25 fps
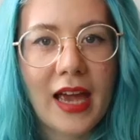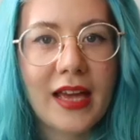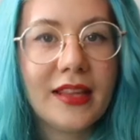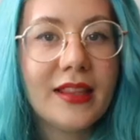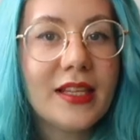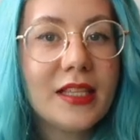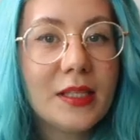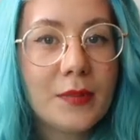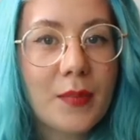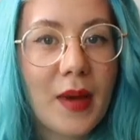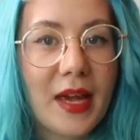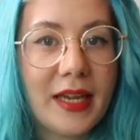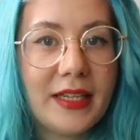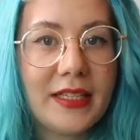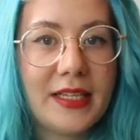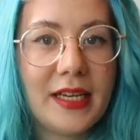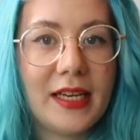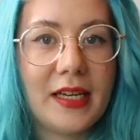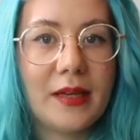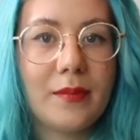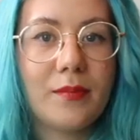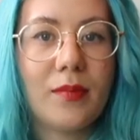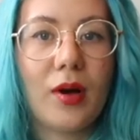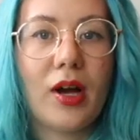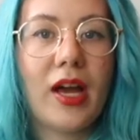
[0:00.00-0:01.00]
In this
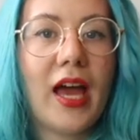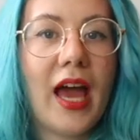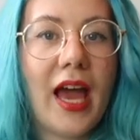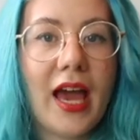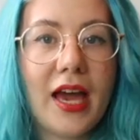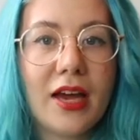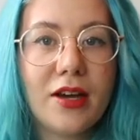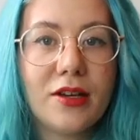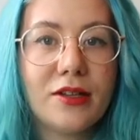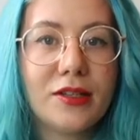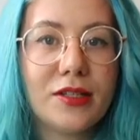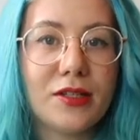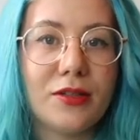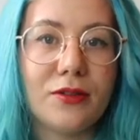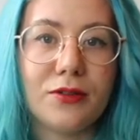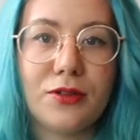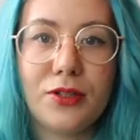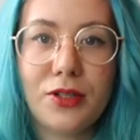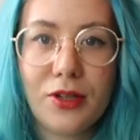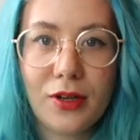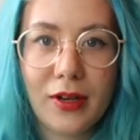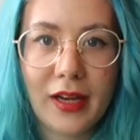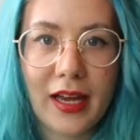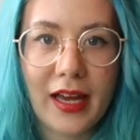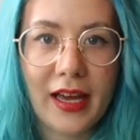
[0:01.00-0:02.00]
painting by Hyo Soon
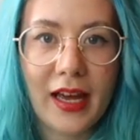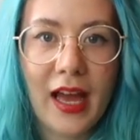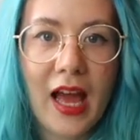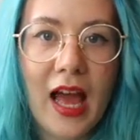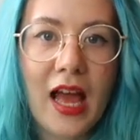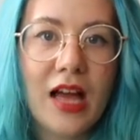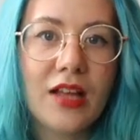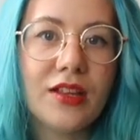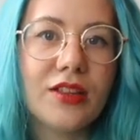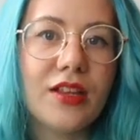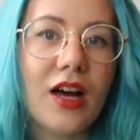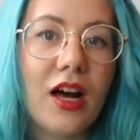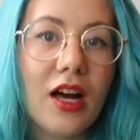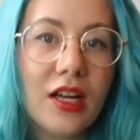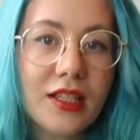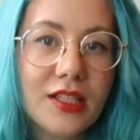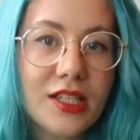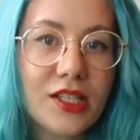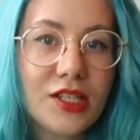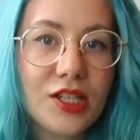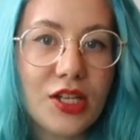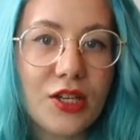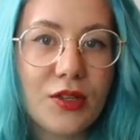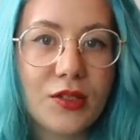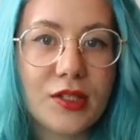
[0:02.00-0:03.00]
Choi, the
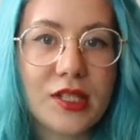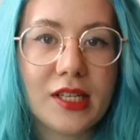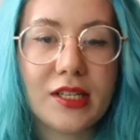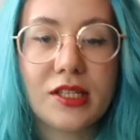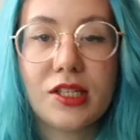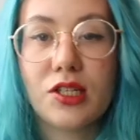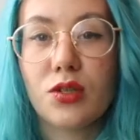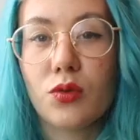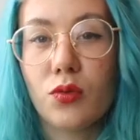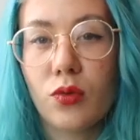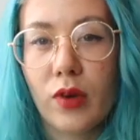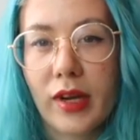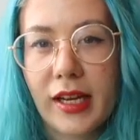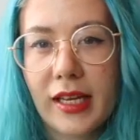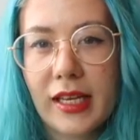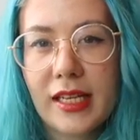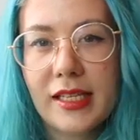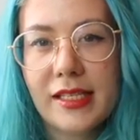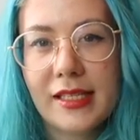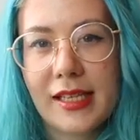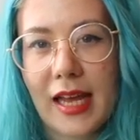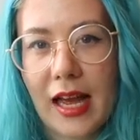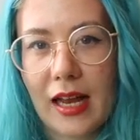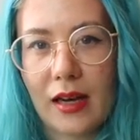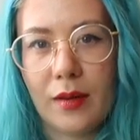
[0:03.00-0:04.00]
artist uses
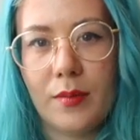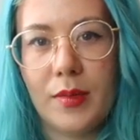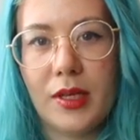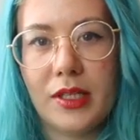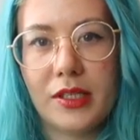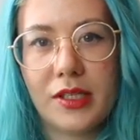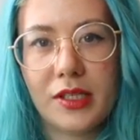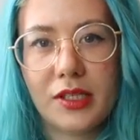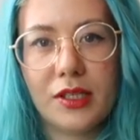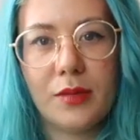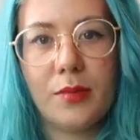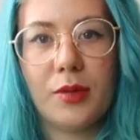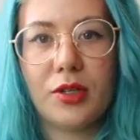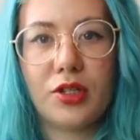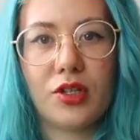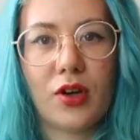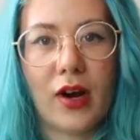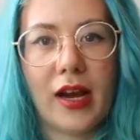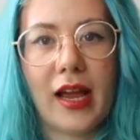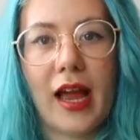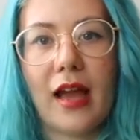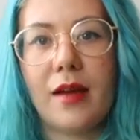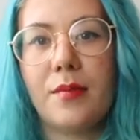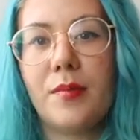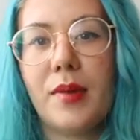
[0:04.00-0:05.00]
surrealist elements to
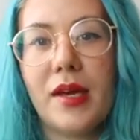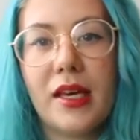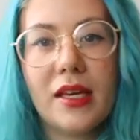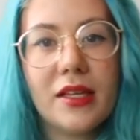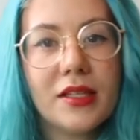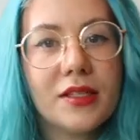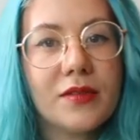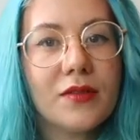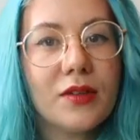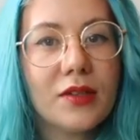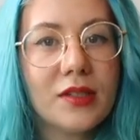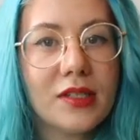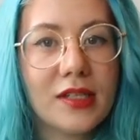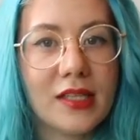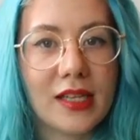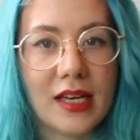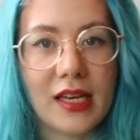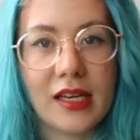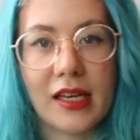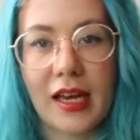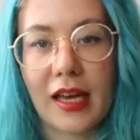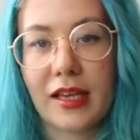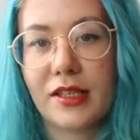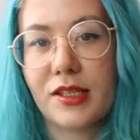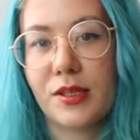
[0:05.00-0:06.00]
portray a peaceful
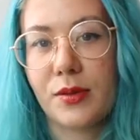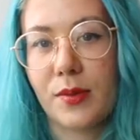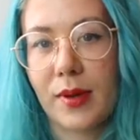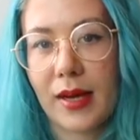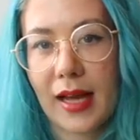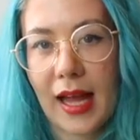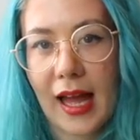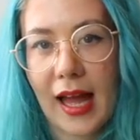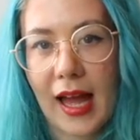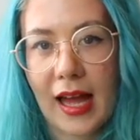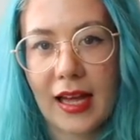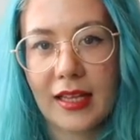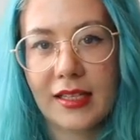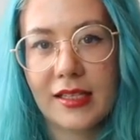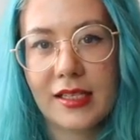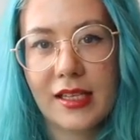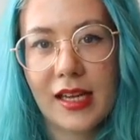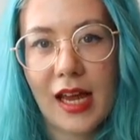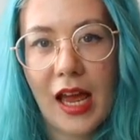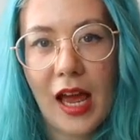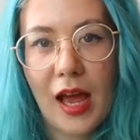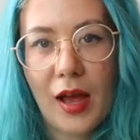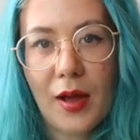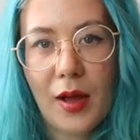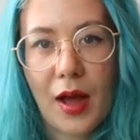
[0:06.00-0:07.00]
scene next to a cat.
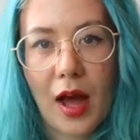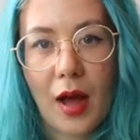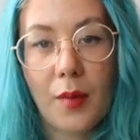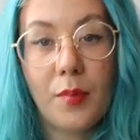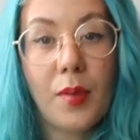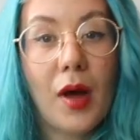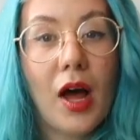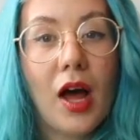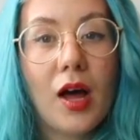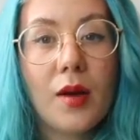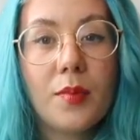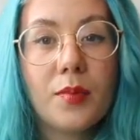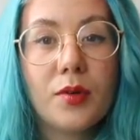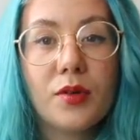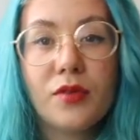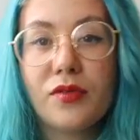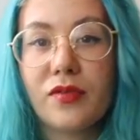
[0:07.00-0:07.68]
A purple